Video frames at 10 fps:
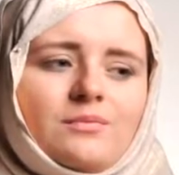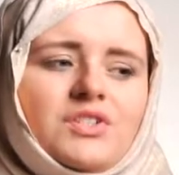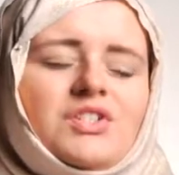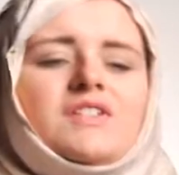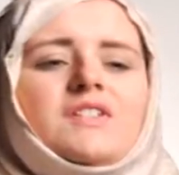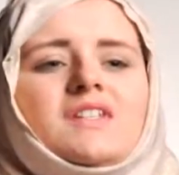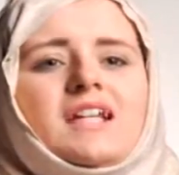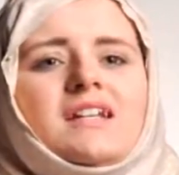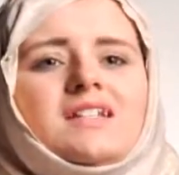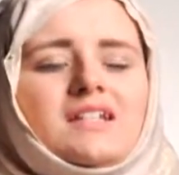Jesus
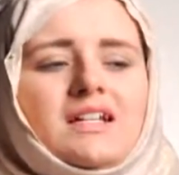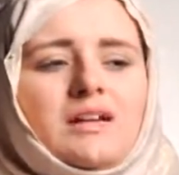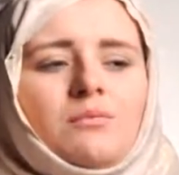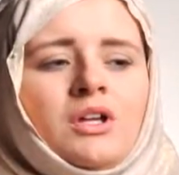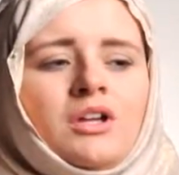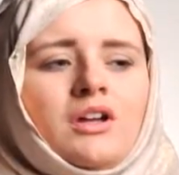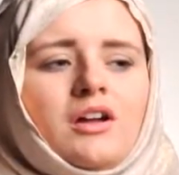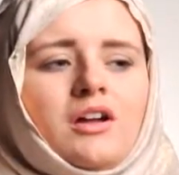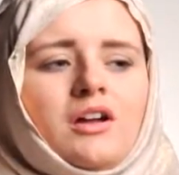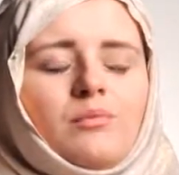alayhi salam
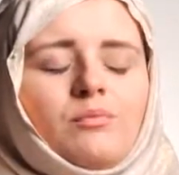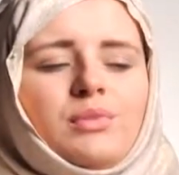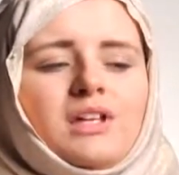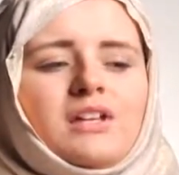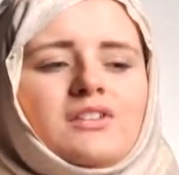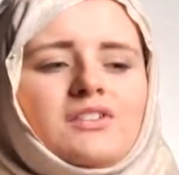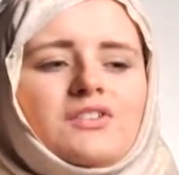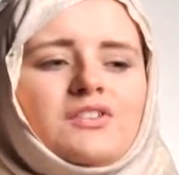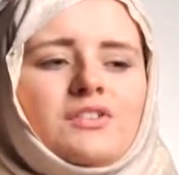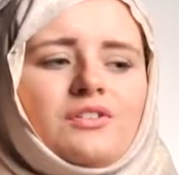being the
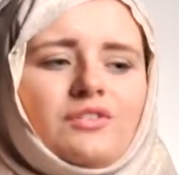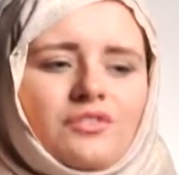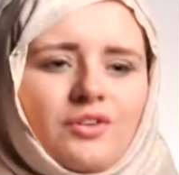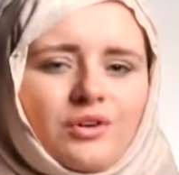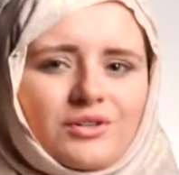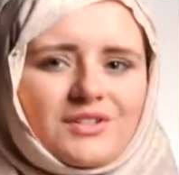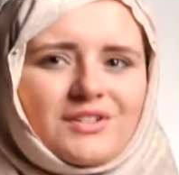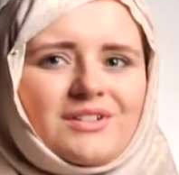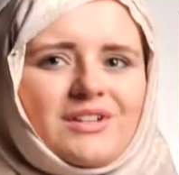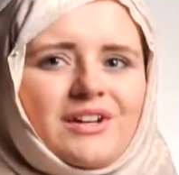son of God,